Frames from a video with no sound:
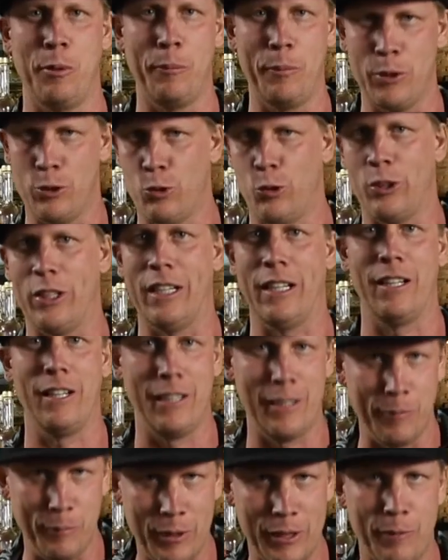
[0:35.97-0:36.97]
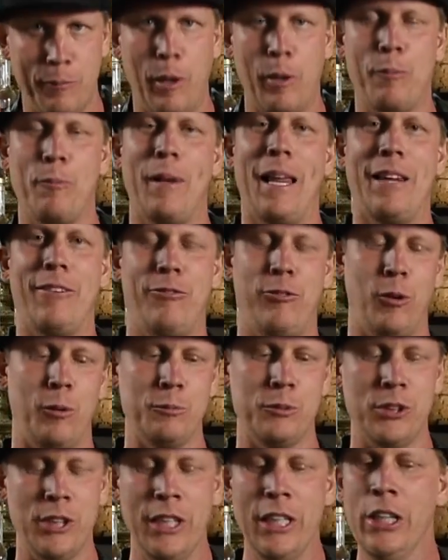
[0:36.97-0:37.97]
we've been talking a little bit about
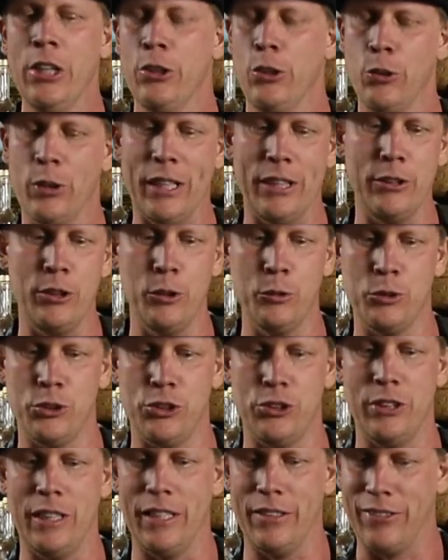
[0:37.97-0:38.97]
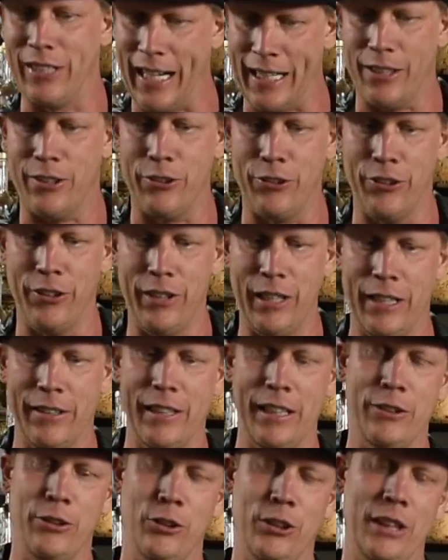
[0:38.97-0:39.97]
platforms. You can use the daiquiri
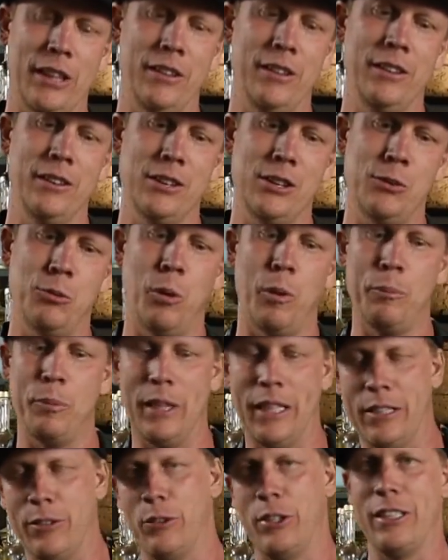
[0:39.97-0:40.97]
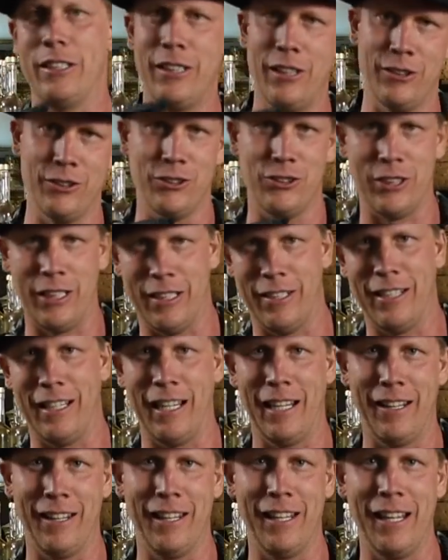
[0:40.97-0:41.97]
and then you can swap the ingredients
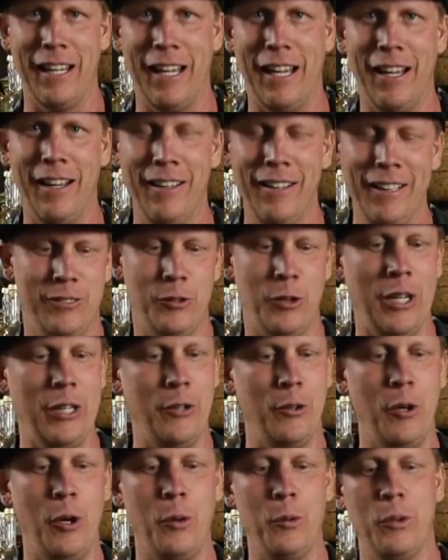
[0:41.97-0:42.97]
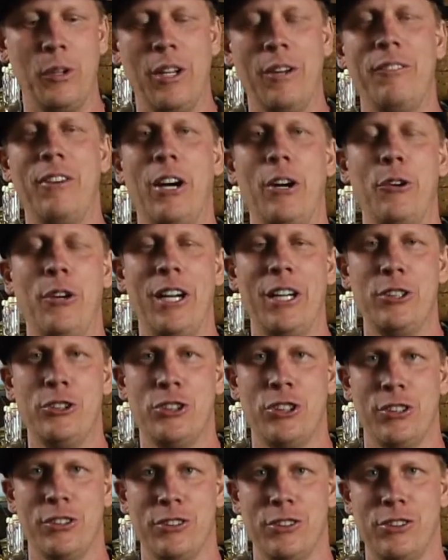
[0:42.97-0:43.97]
and try your own
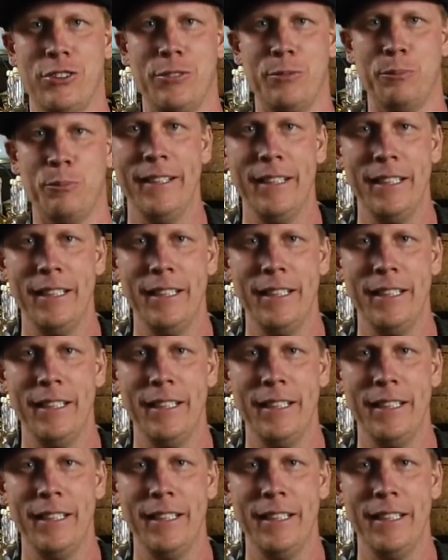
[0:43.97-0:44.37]
variations.